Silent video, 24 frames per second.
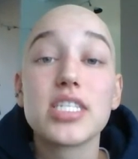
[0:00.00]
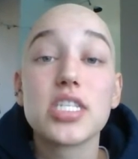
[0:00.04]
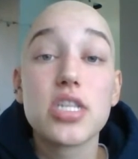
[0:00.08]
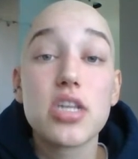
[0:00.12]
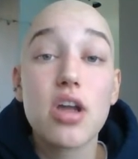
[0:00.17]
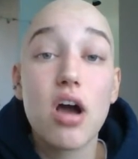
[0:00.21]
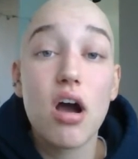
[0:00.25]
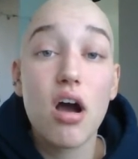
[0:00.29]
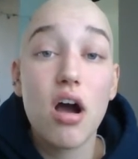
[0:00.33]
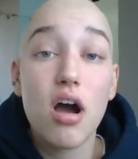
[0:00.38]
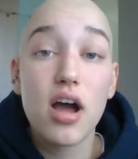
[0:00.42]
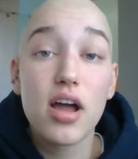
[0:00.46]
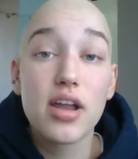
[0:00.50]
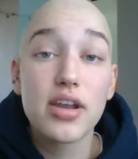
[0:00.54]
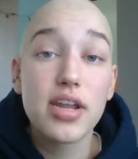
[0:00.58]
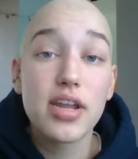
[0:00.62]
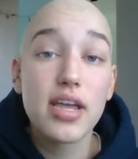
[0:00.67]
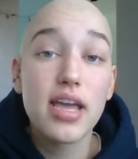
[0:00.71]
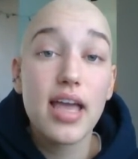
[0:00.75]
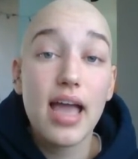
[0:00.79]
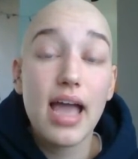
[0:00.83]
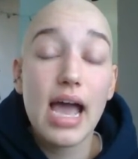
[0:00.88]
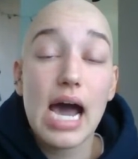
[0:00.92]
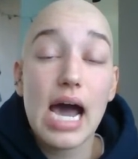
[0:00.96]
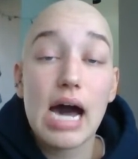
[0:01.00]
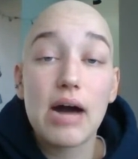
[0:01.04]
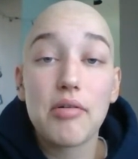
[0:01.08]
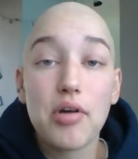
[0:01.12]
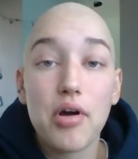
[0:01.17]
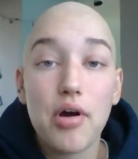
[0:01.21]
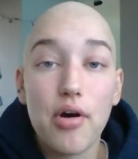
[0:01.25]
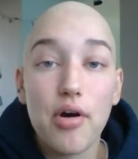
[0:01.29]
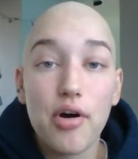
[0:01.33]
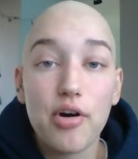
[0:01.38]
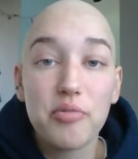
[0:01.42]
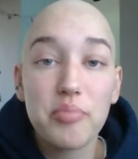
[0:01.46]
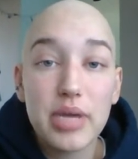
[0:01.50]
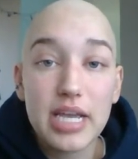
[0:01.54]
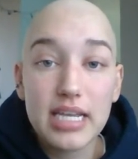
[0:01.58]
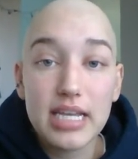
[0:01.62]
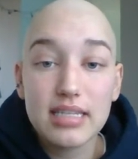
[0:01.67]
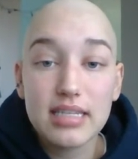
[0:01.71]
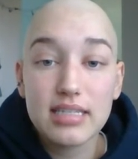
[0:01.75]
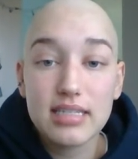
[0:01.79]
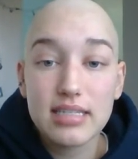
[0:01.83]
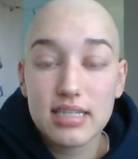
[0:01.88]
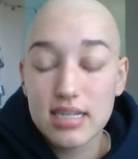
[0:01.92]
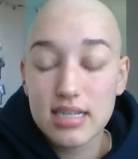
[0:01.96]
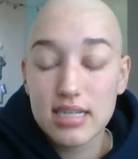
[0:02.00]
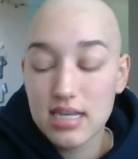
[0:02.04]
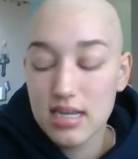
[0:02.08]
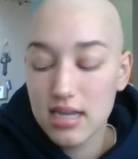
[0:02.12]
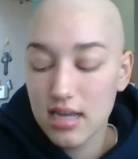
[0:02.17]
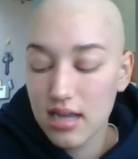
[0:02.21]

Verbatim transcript: non-alcohol based.